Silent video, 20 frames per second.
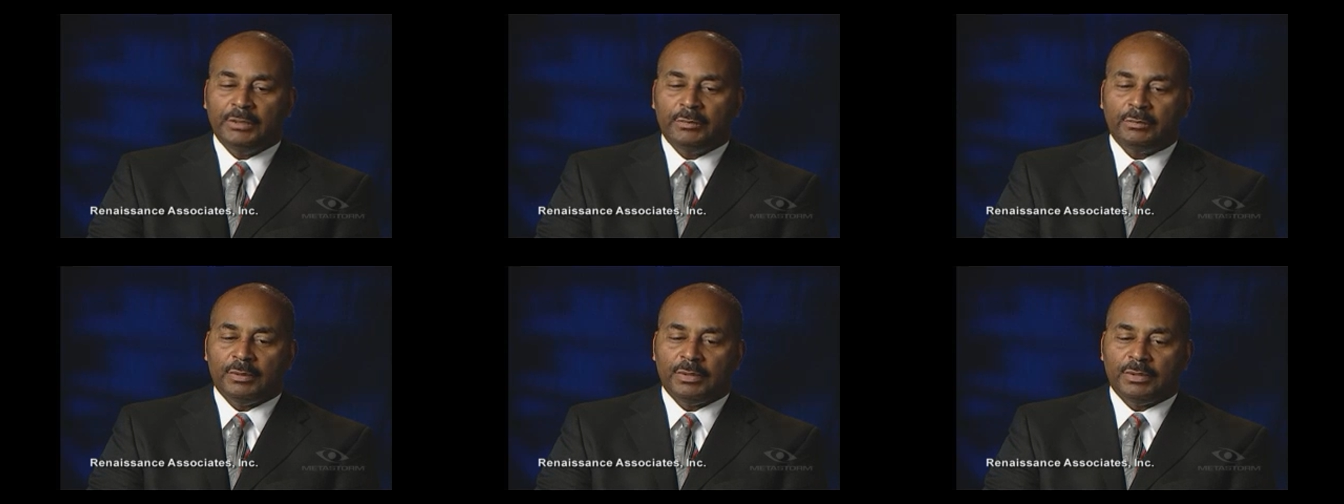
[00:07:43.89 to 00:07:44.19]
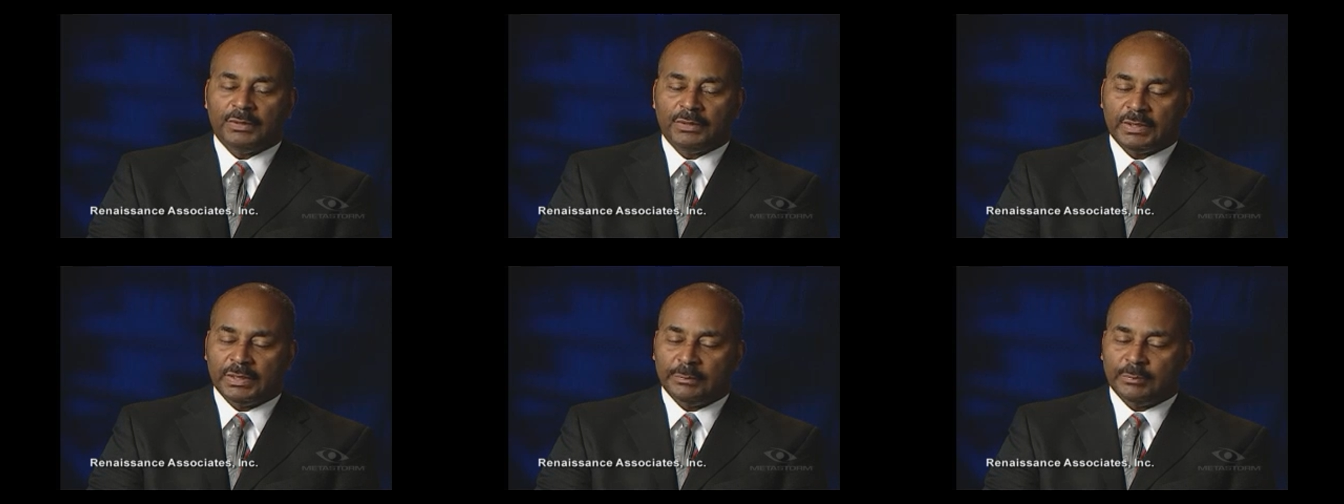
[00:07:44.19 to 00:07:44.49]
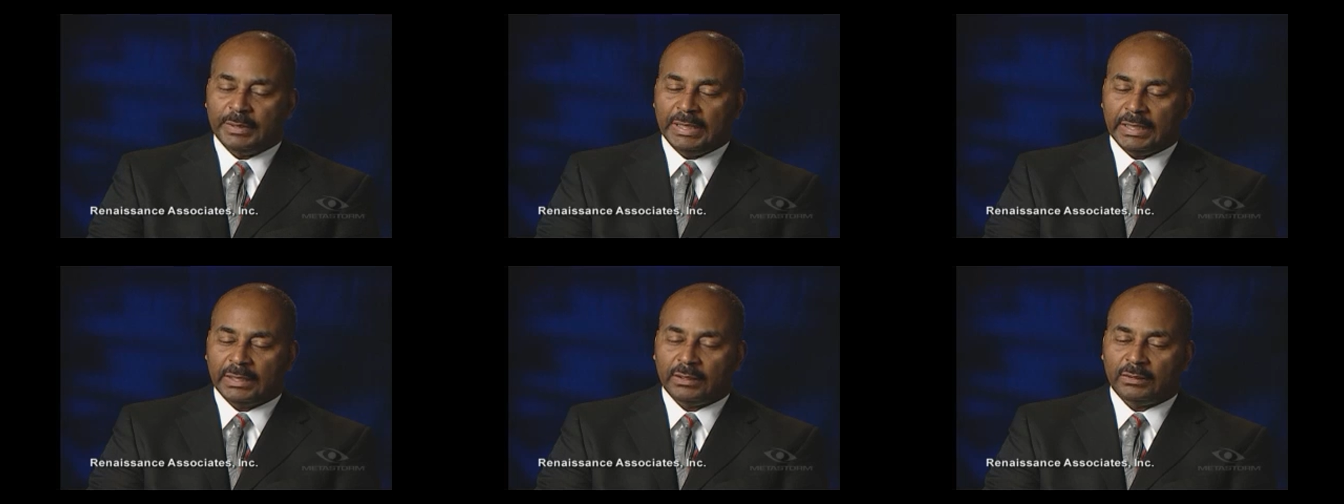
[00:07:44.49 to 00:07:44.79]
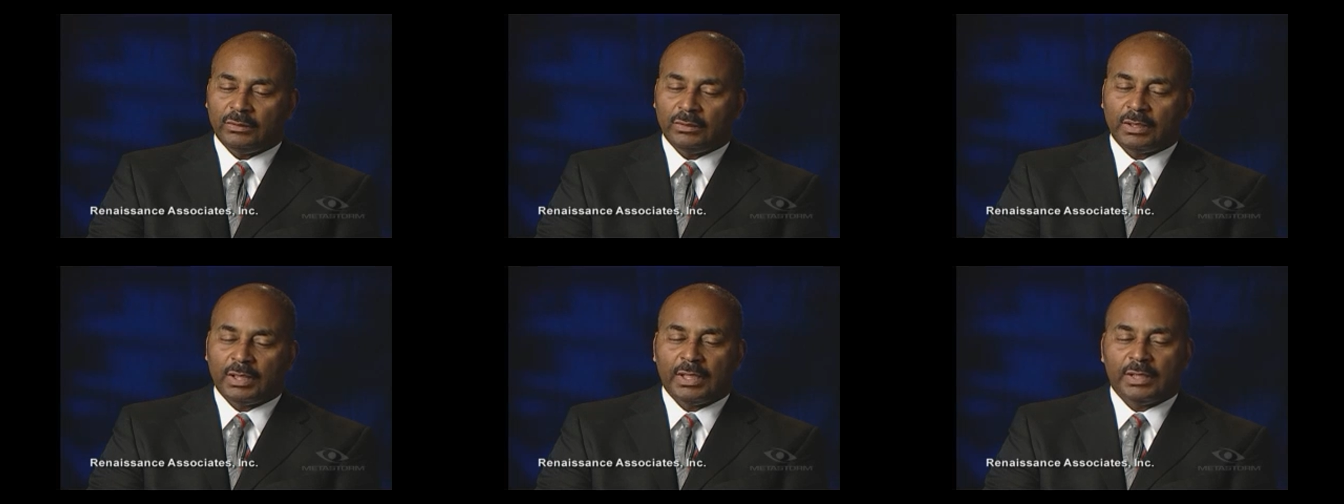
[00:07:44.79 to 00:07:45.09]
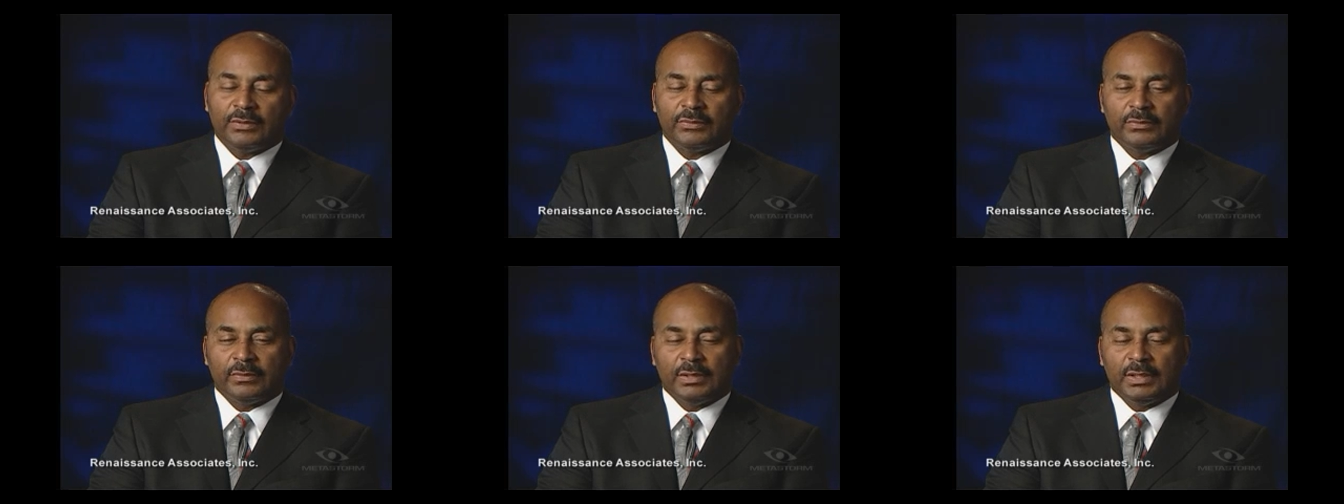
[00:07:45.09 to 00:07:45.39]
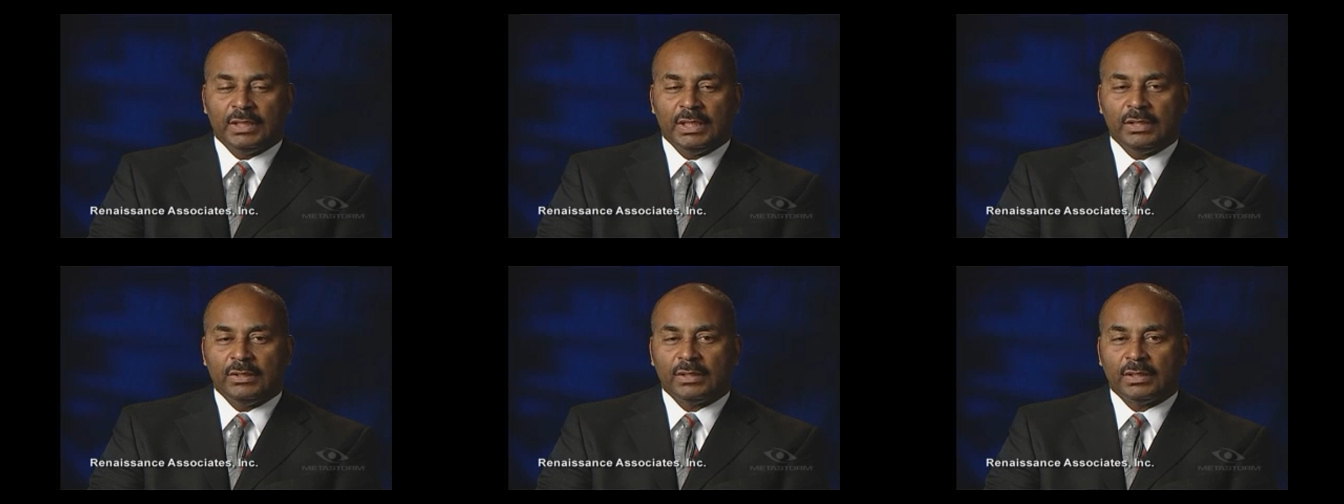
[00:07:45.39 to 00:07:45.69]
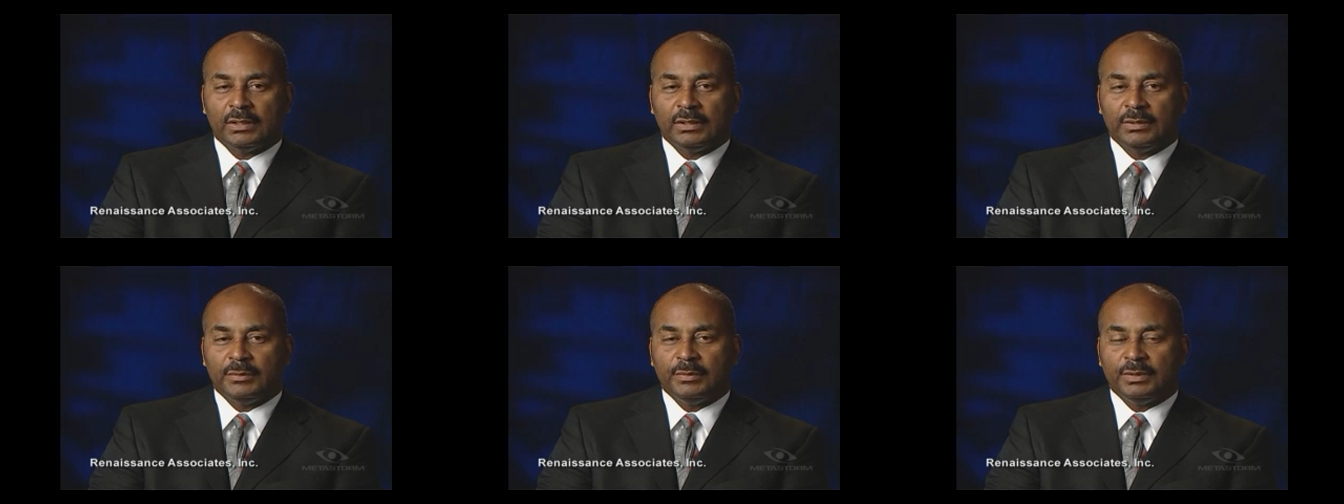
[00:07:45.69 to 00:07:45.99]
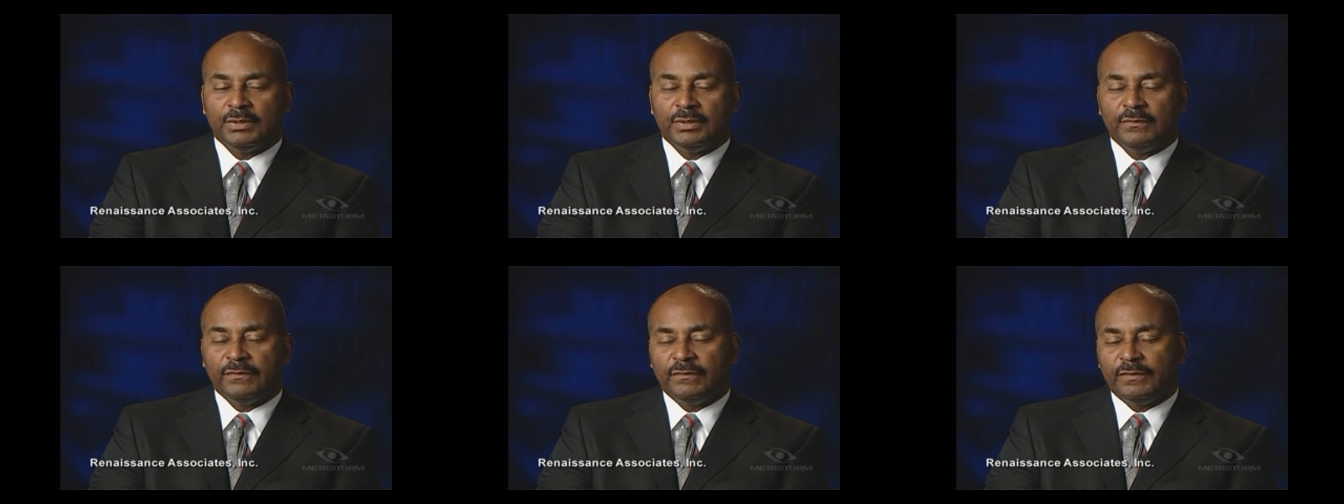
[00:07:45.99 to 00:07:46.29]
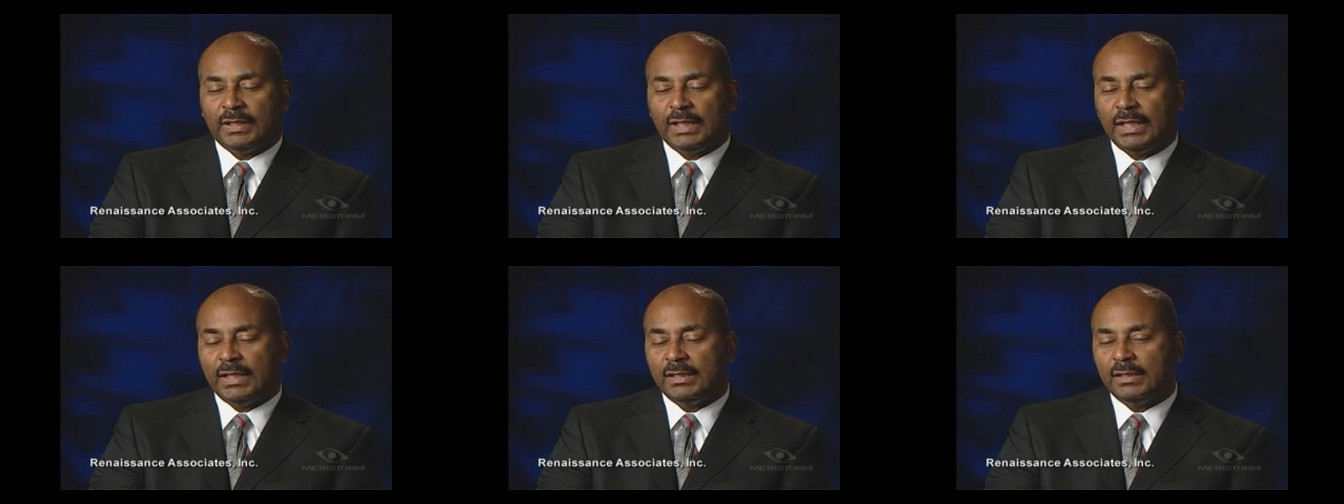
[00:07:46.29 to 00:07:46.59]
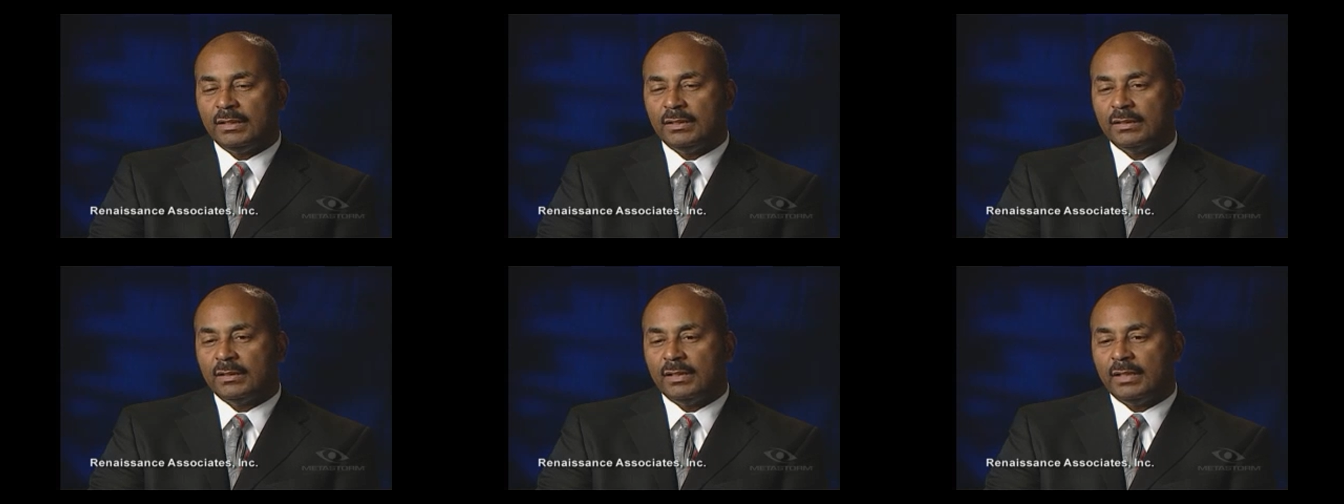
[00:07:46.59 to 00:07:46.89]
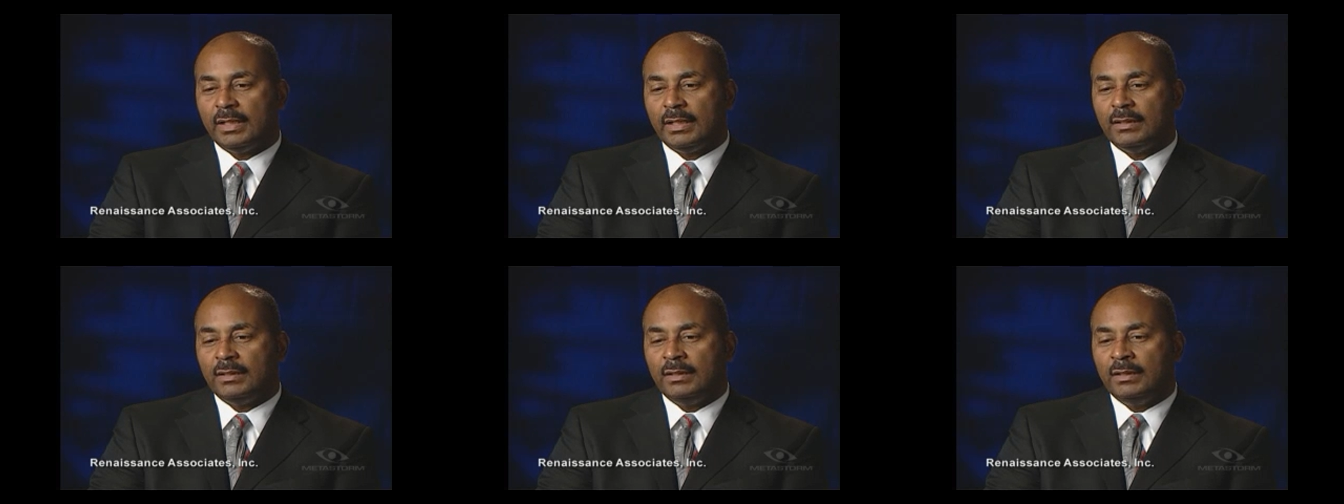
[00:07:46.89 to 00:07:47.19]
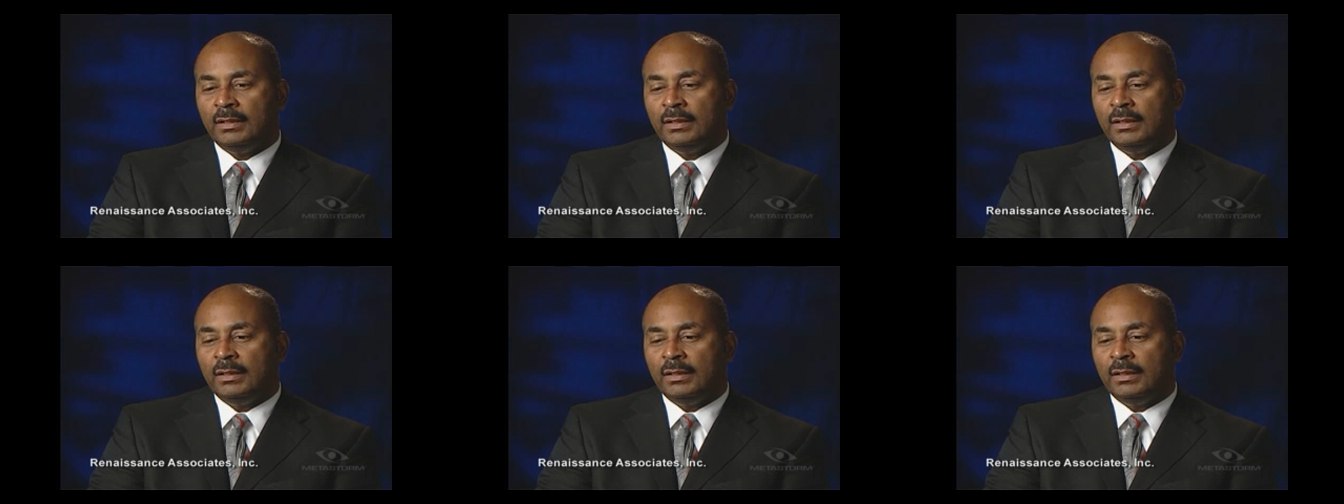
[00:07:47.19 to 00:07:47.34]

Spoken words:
When you step back and look at it strategically, what you find is that